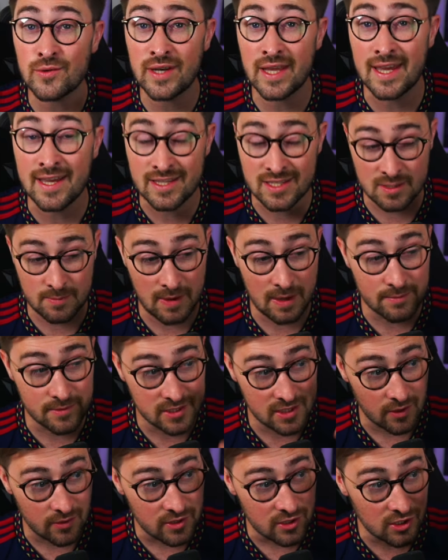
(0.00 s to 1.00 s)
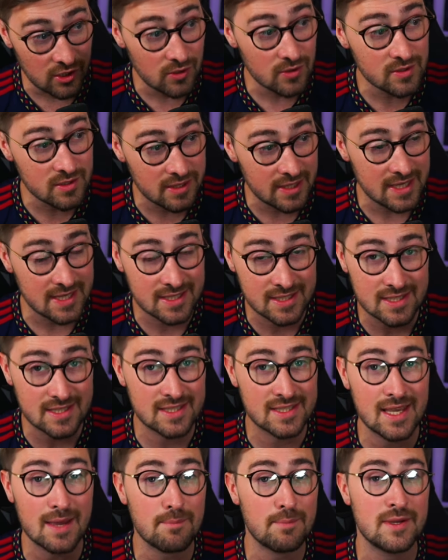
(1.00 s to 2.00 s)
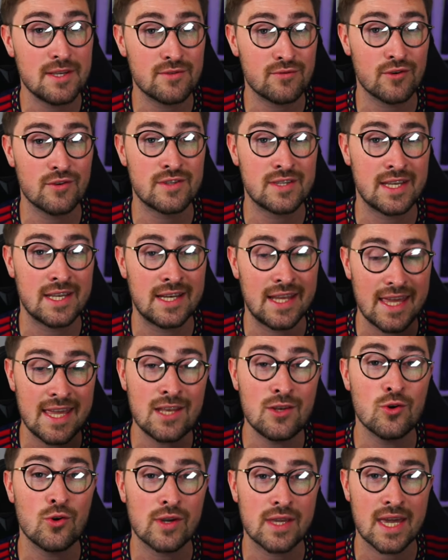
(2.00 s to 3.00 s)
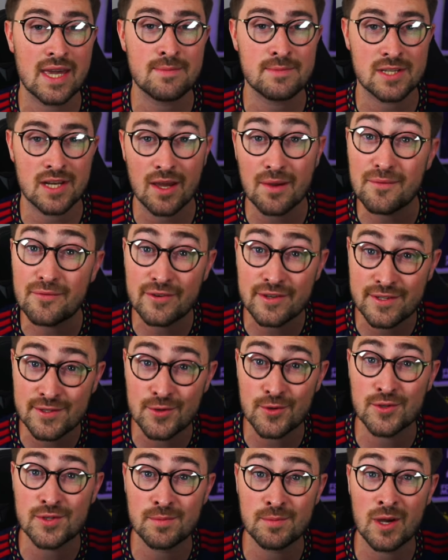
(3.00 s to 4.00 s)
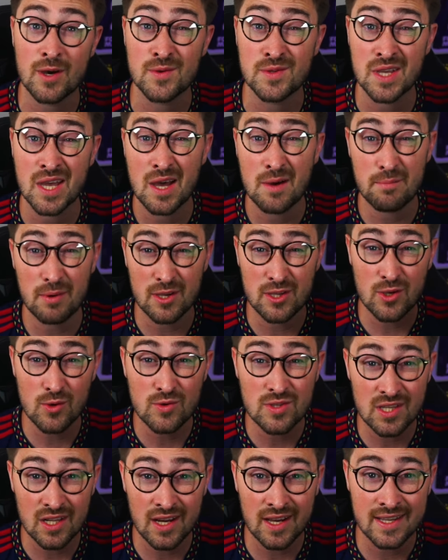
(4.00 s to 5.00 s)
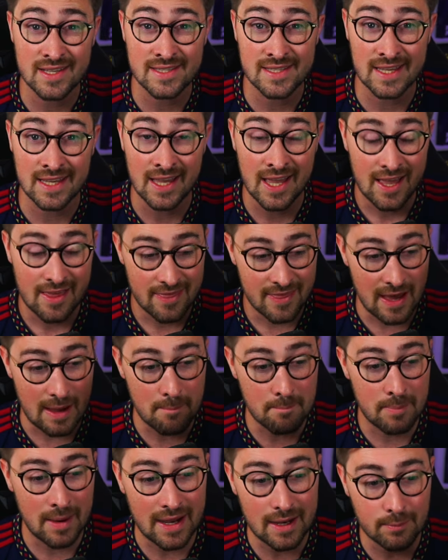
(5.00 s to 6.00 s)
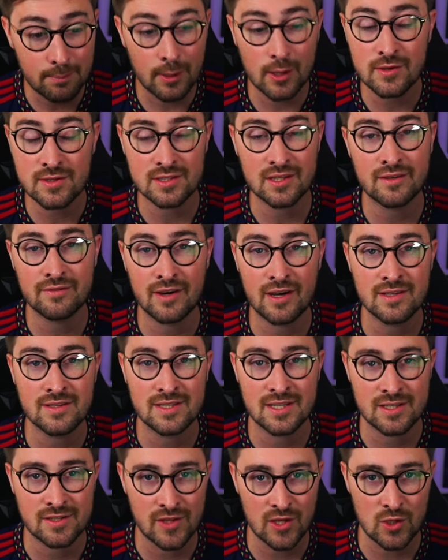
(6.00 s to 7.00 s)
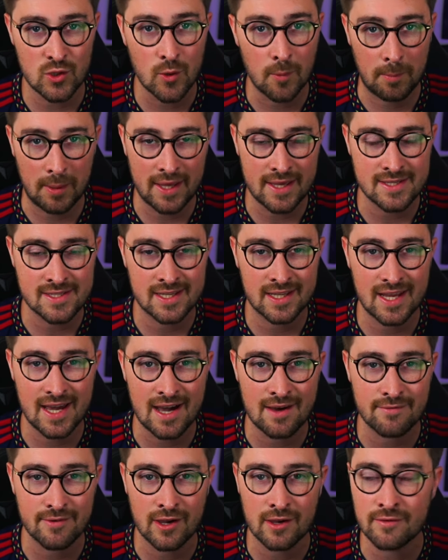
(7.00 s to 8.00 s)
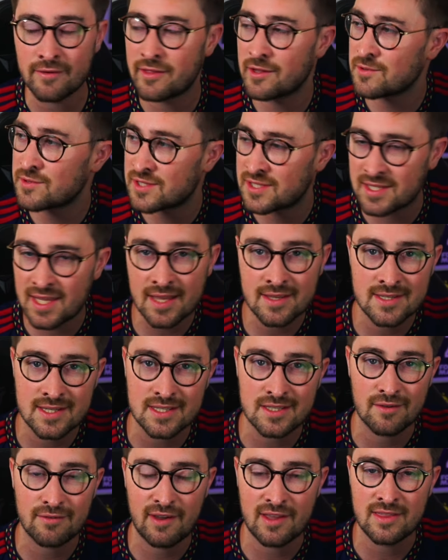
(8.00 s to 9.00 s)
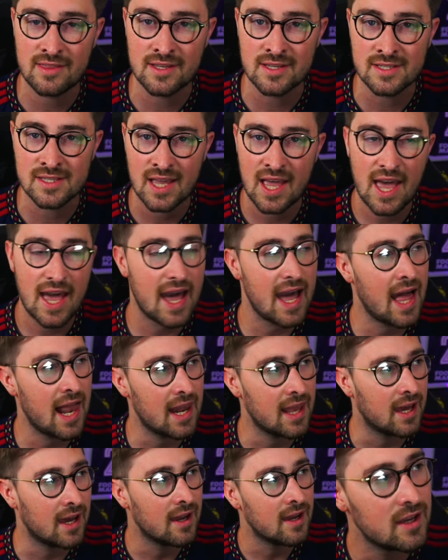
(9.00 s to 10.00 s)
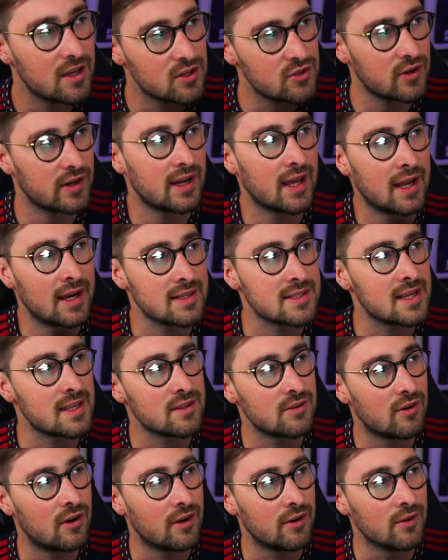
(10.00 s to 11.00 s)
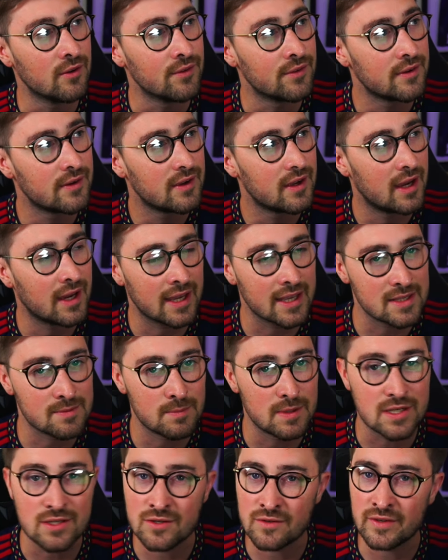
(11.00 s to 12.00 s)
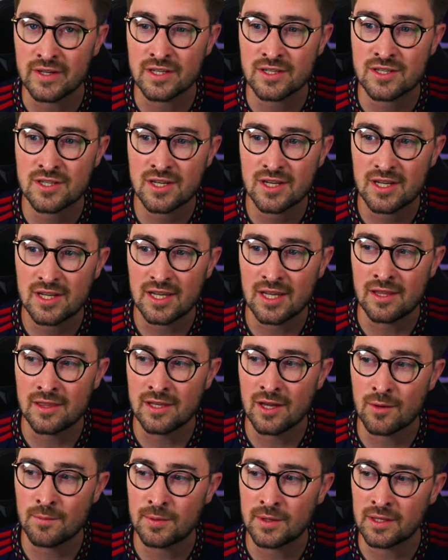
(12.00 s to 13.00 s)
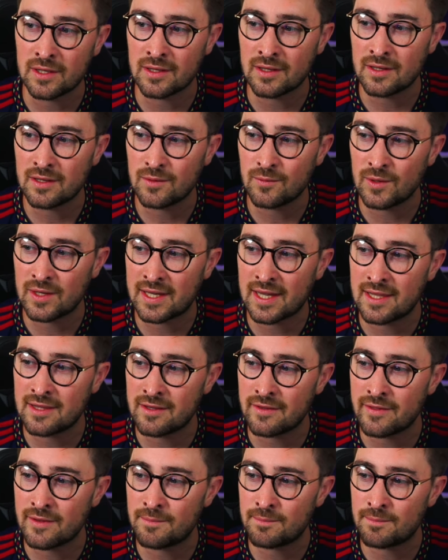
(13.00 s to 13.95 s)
need to be able to go and use this set piece routine in your games and hopefully score some goals by utilizing that back post advantage that your players can have over those static defenders, a la Trent Alexander-Arnold against Mitrovic in the opening weekend of the